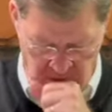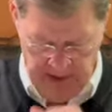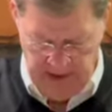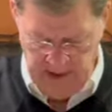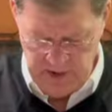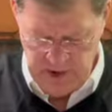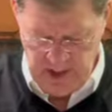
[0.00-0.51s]

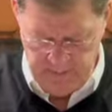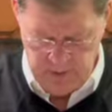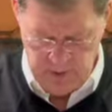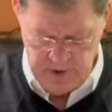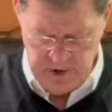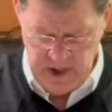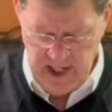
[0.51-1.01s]
then
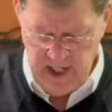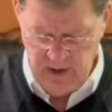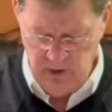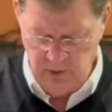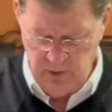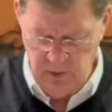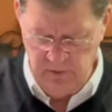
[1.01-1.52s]
chapters 10
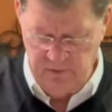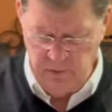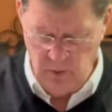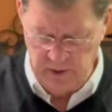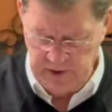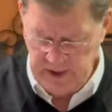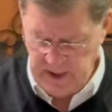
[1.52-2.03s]
through
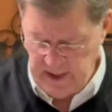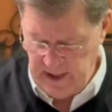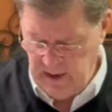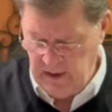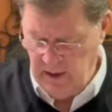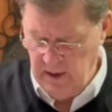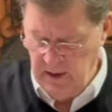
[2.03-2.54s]

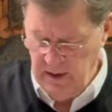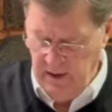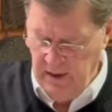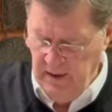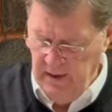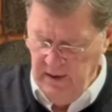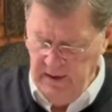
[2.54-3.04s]
14
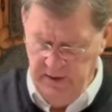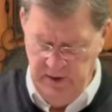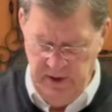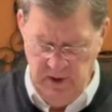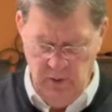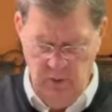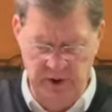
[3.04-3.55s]

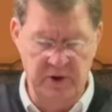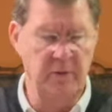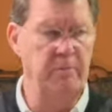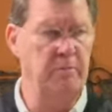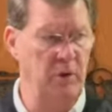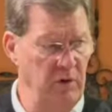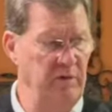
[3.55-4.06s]
deal with the
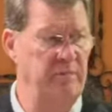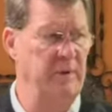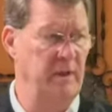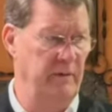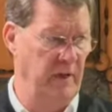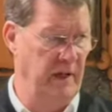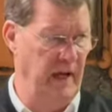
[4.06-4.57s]

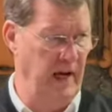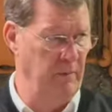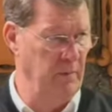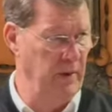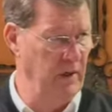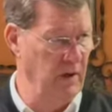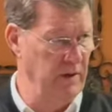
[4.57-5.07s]
movement of the camp.
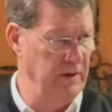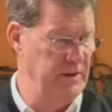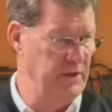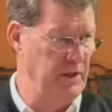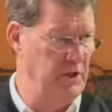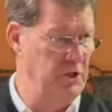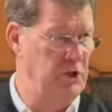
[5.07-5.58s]
We call this
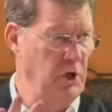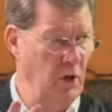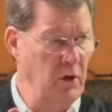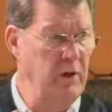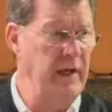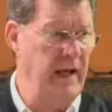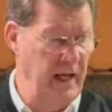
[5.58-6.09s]
the
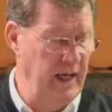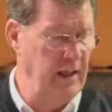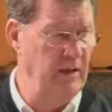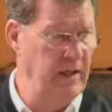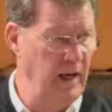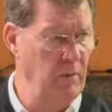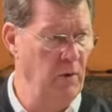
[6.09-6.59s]
journeying.
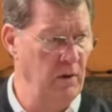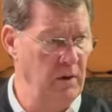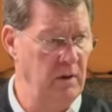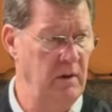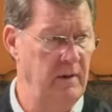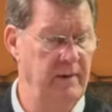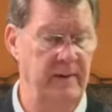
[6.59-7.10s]
They were
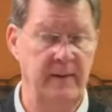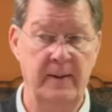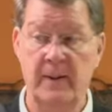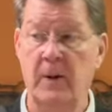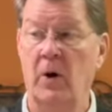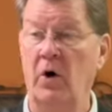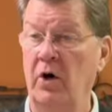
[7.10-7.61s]

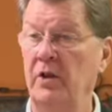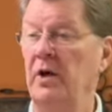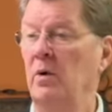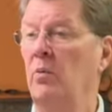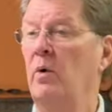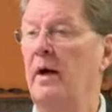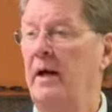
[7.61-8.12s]
on
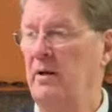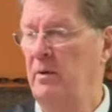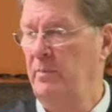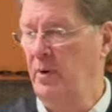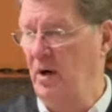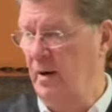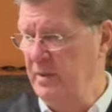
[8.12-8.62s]
their way to the
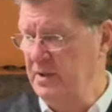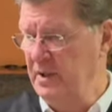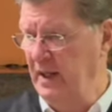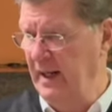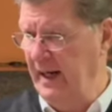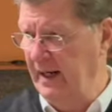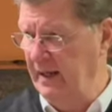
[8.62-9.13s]
promised
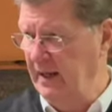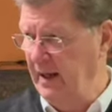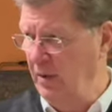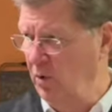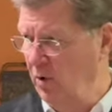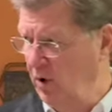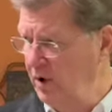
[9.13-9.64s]
land. They
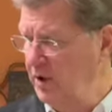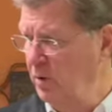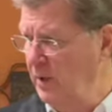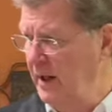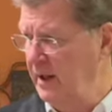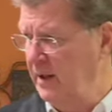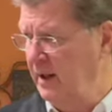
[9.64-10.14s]
were on their
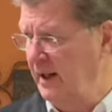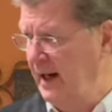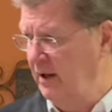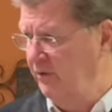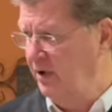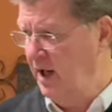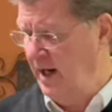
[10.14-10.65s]
way to the
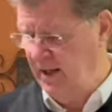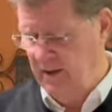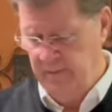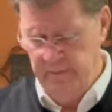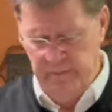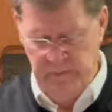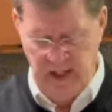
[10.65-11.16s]
land of
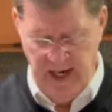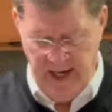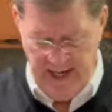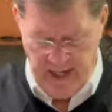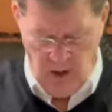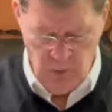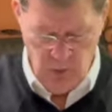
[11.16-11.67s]
Canaan.
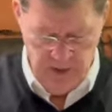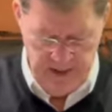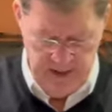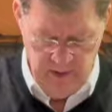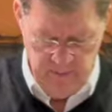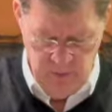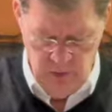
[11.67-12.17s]
How were
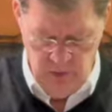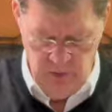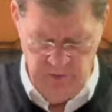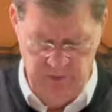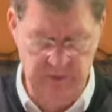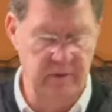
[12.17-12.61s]
they to move?